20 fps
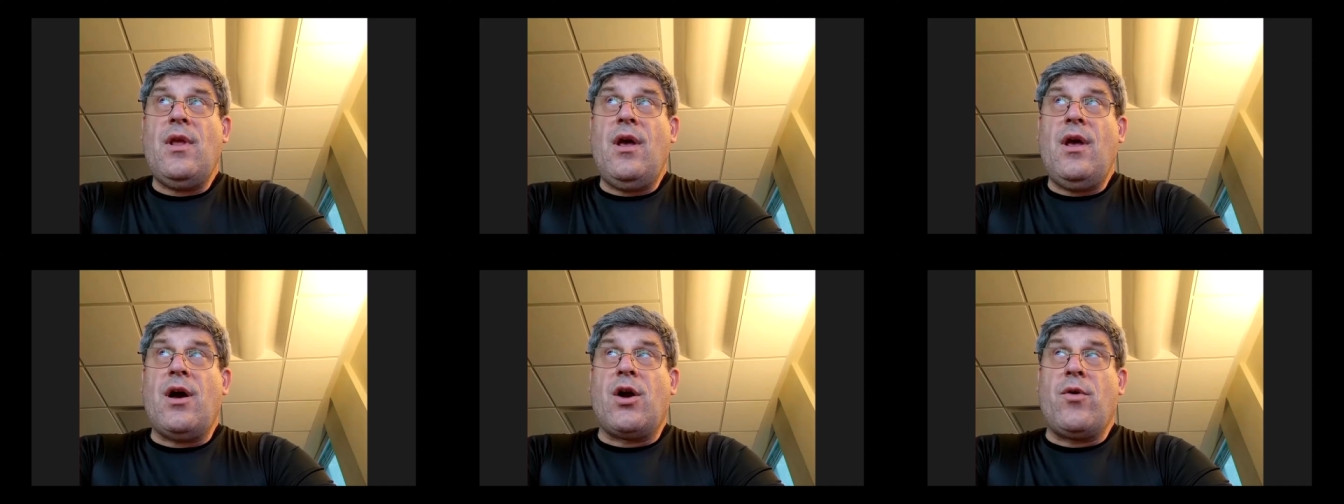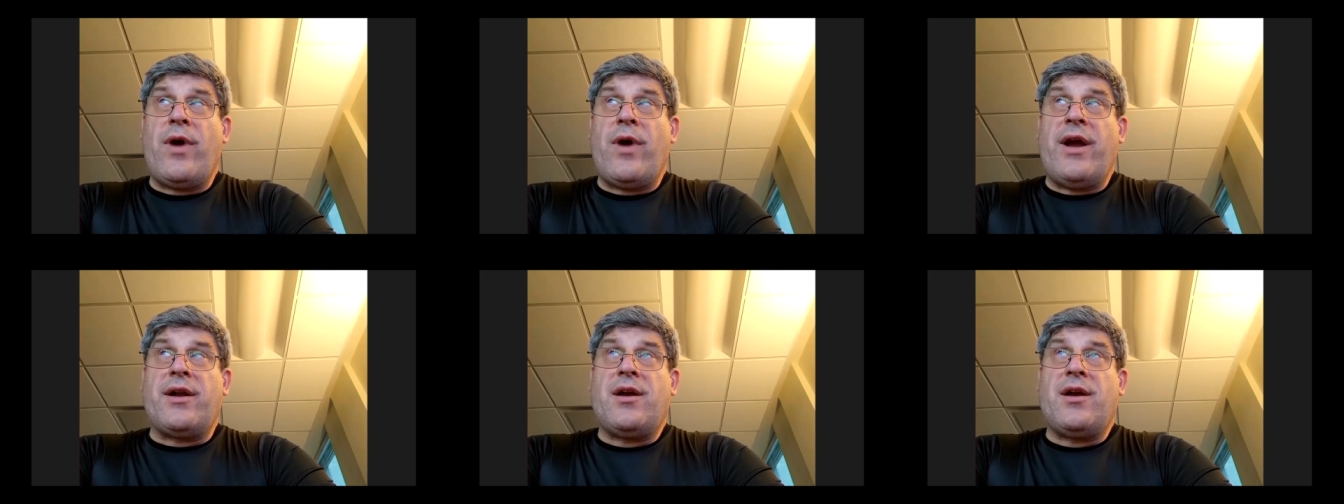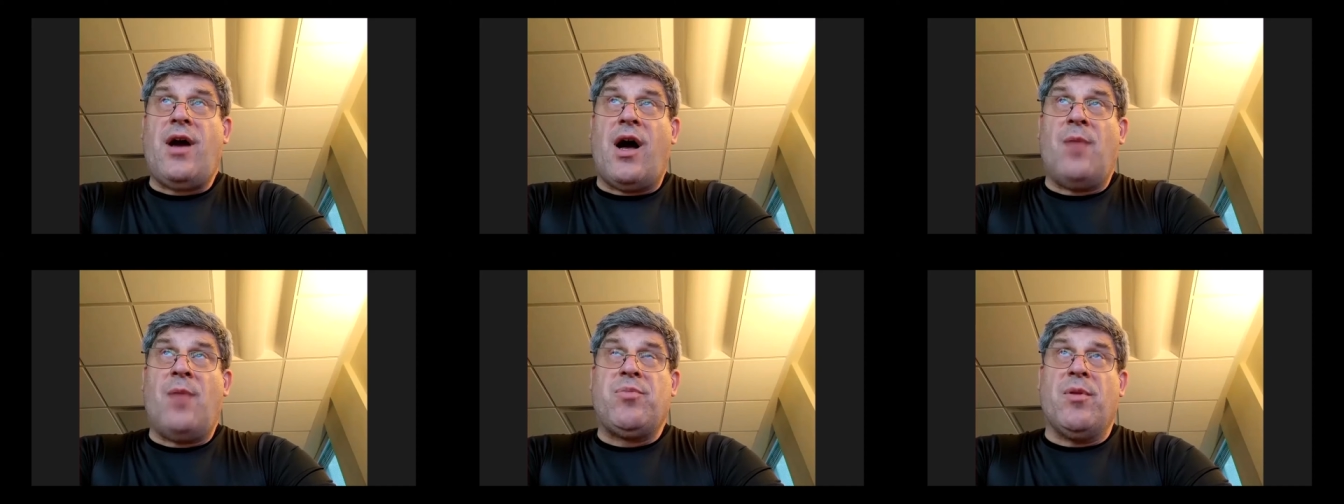a great
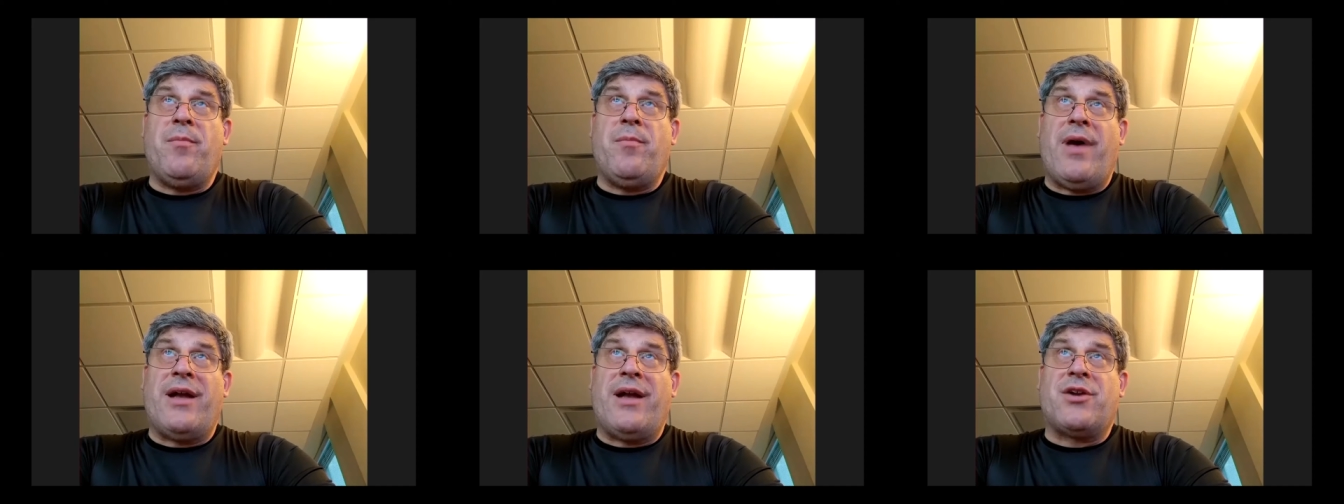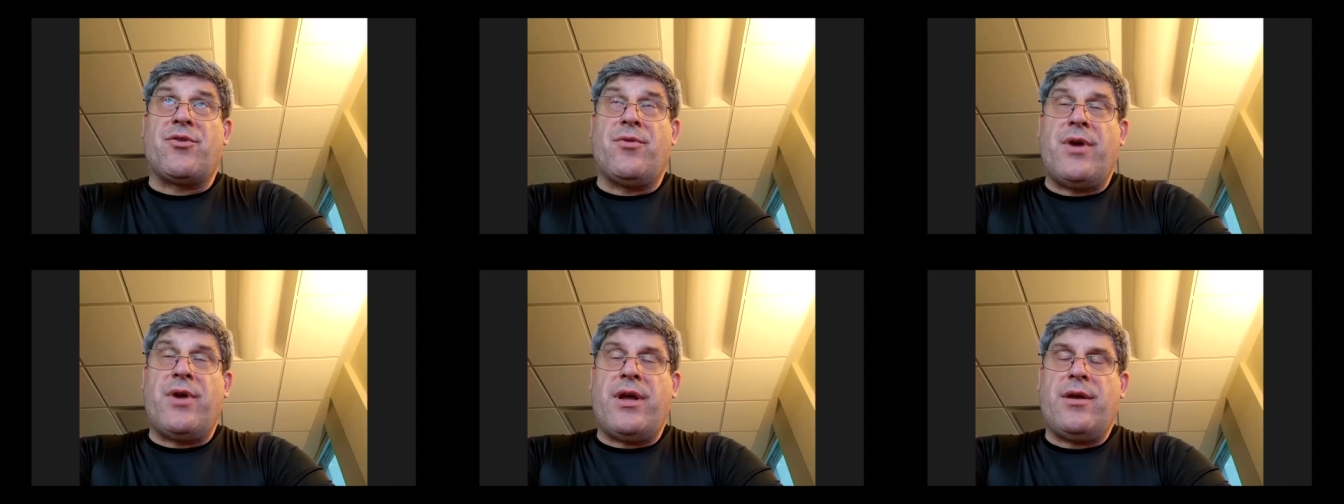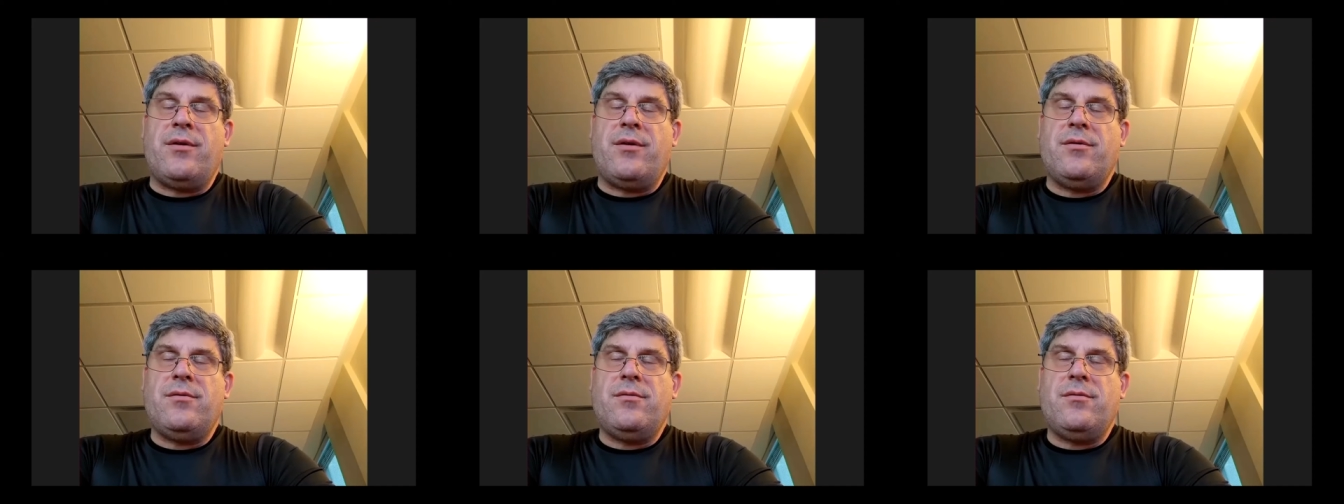
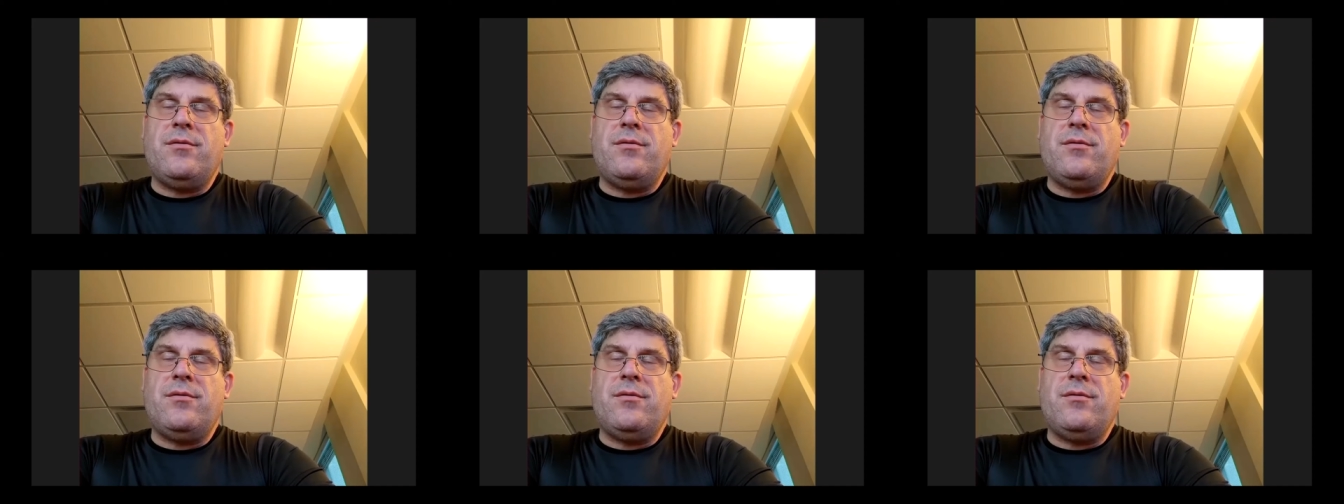complementary